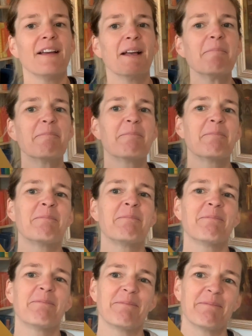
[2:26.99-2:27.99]
Yep,
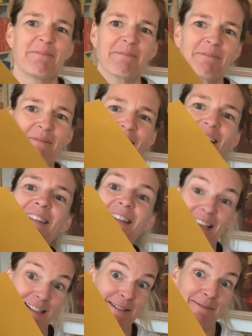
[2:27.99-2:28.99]
is
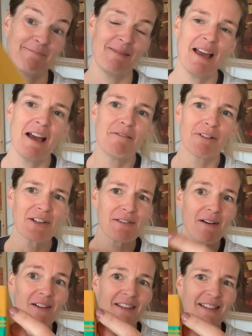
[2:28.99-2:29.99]
yellow. First of
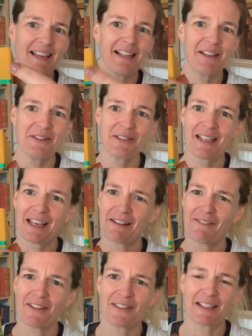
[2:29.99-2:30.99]
all, it's yellow. Second of
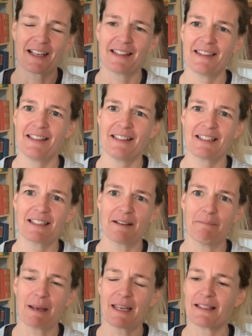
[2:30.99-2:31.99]
all, it's got this
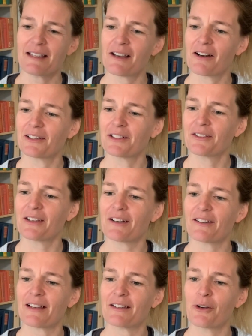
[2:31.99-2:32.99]
amazing color there,
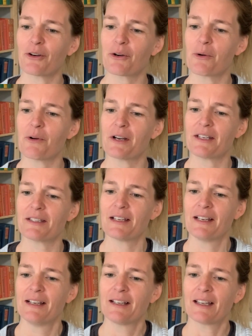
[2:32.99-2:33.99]
that turquoise
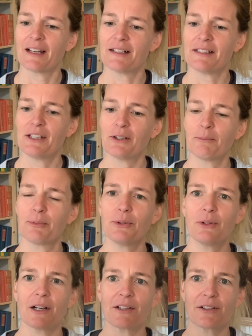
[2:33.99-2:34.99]
kind of teal blue
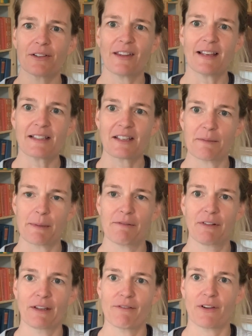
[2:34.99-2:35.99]
color. That's going to be
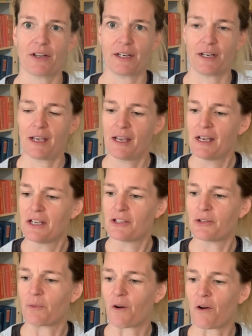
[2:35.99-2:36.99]
really fun
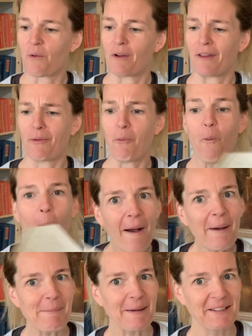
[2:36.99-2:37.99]
to work with. What
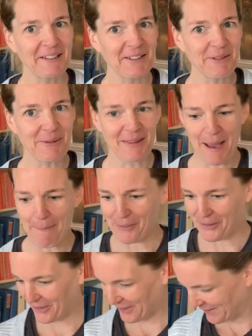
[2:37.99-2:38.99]
am I going to do with that book?